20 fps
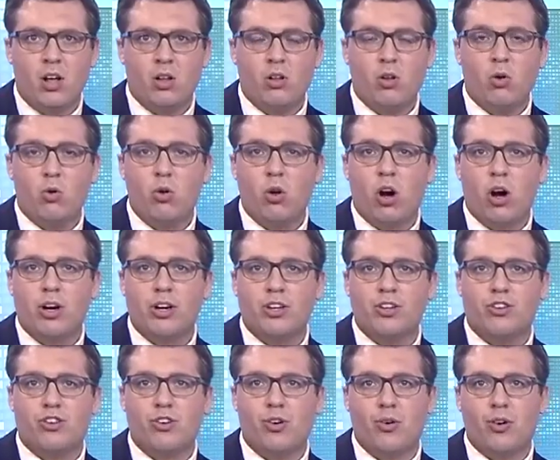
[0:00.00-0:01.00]
Local
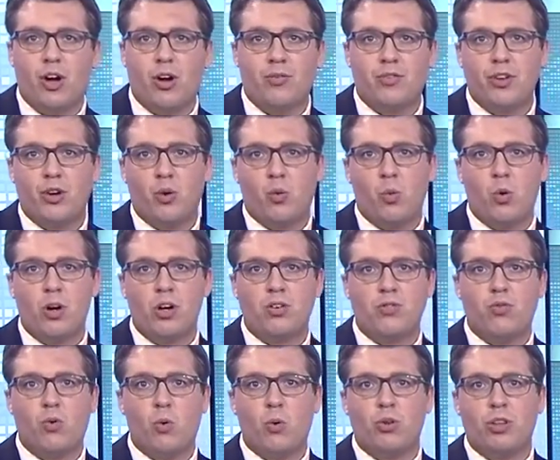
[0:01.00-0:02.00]
artists showed off their
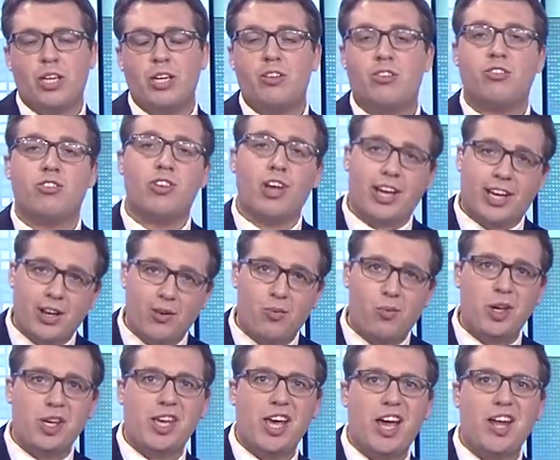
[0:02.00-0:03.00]
work for the second
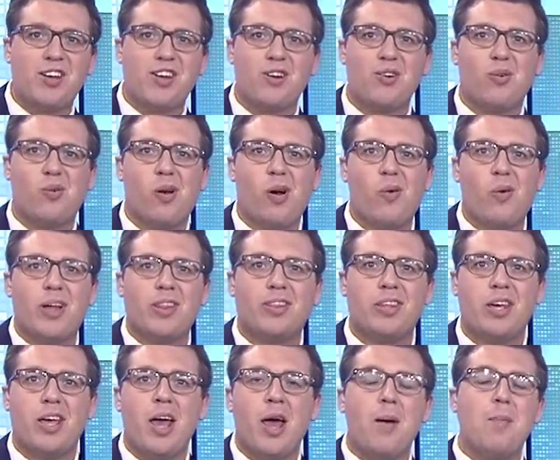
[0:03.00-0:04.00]
weekend in a row at
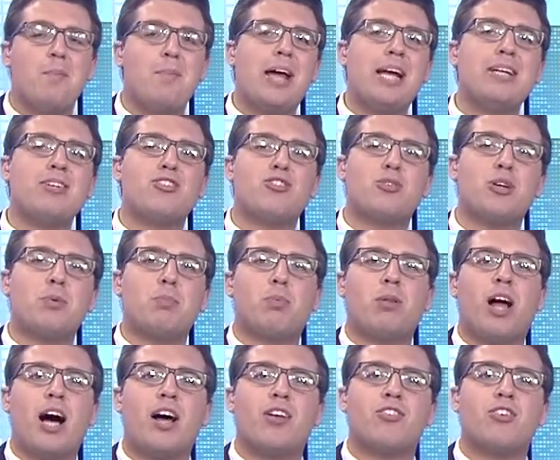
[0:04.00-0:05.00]
the Main Street
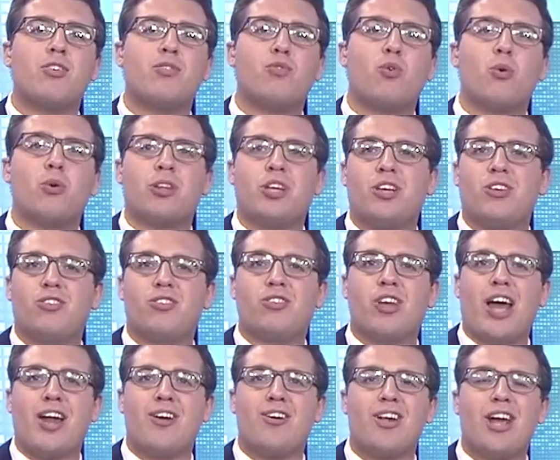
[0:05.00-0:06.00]
Plaza for the
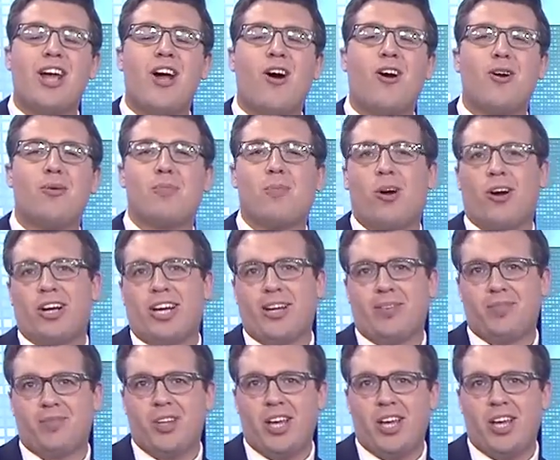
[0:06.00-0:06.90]
Saturday Art Market.